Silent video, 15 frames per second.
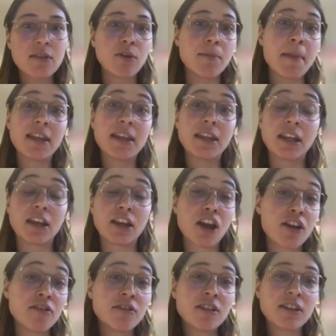We make the
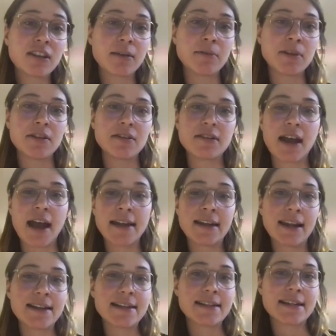code that we use to
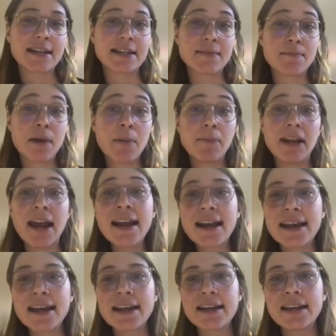analyze the data
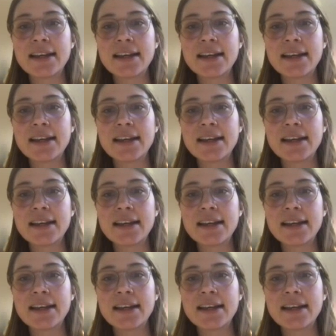public,